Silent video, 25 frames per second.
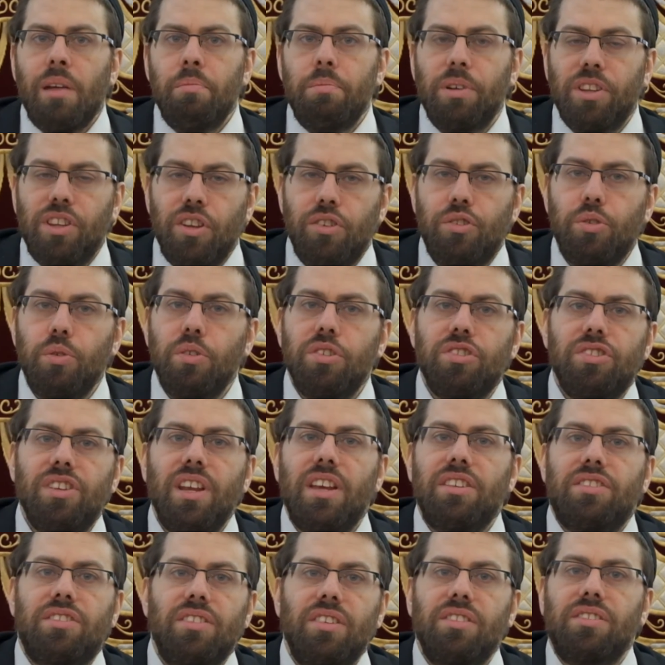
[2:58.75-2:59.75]
But the Jewish
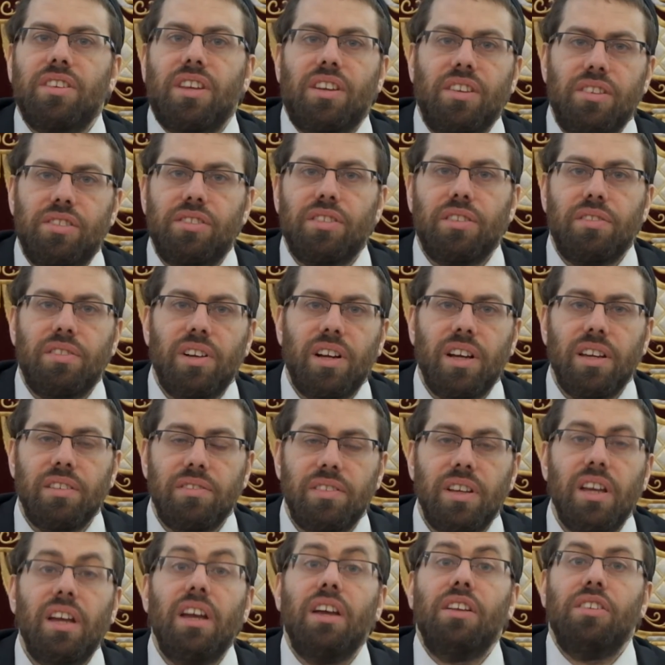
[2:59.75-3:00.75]
nation is going to
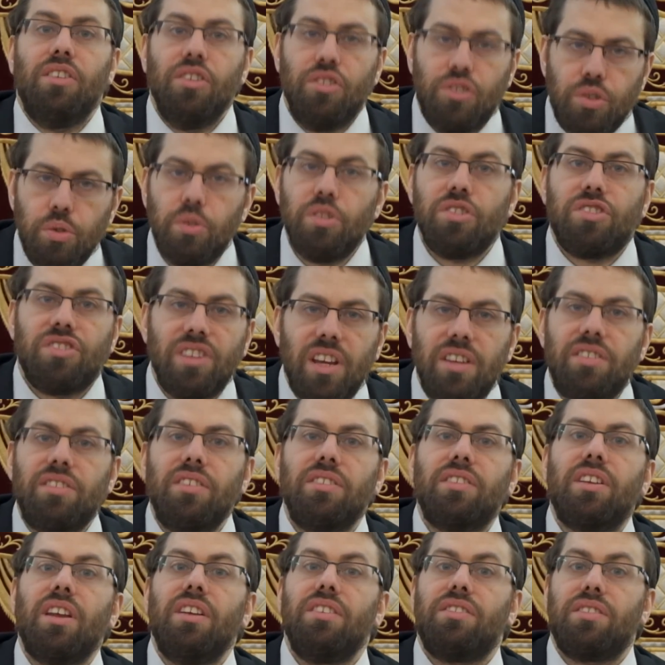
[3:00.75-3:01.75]
survive. The Jewish nation
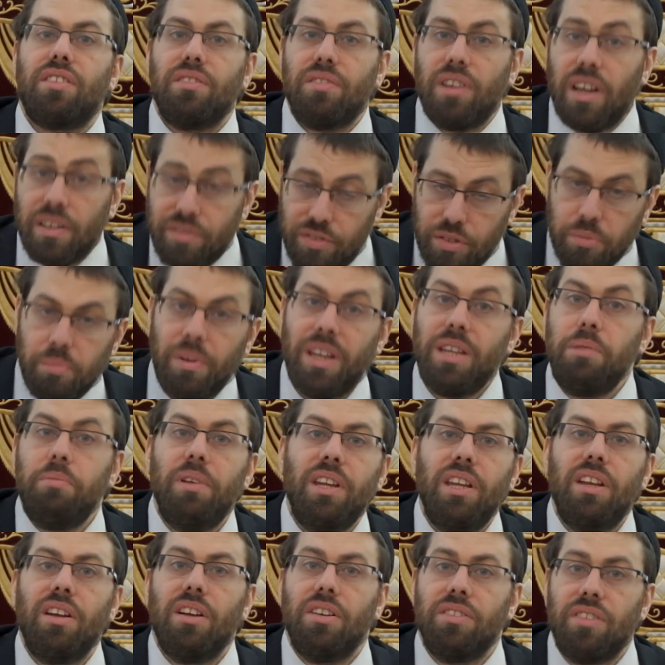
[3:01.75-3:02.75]
is going to survive for many,
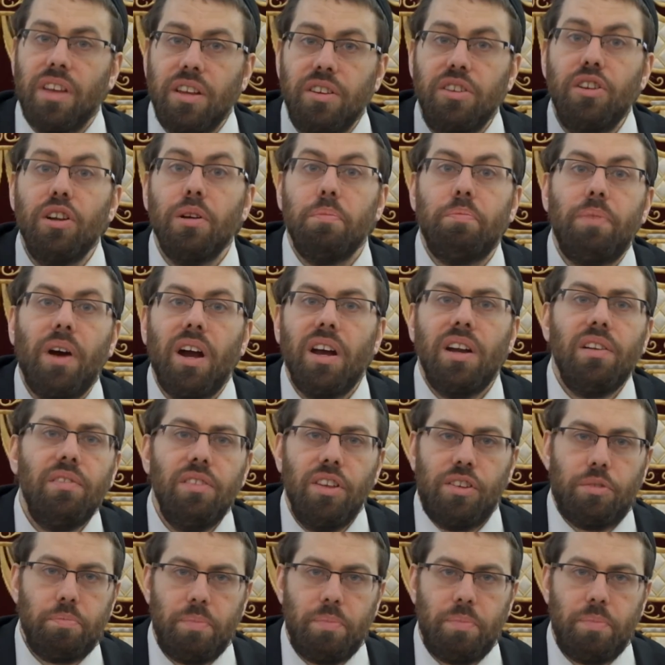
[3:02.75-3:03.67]
many years, and you're part of this,